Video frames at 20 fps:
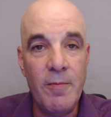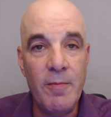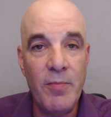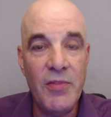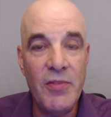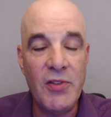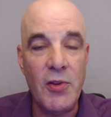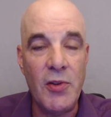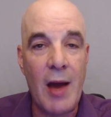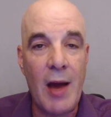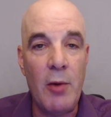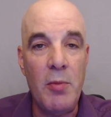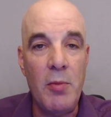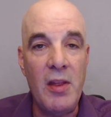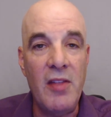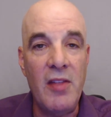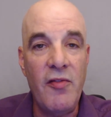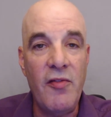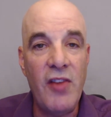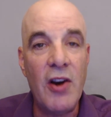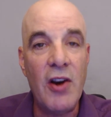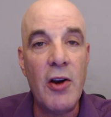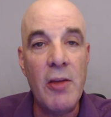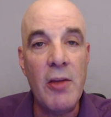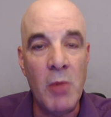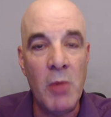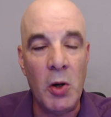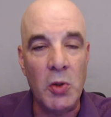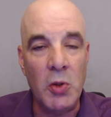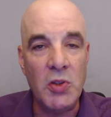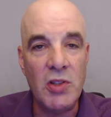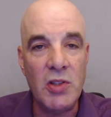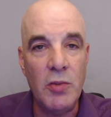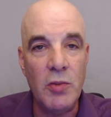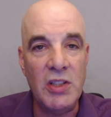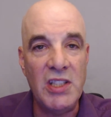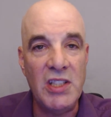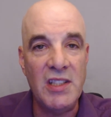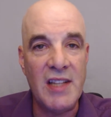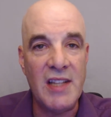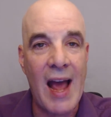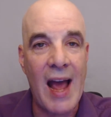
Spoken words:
So that would be the very most, which is an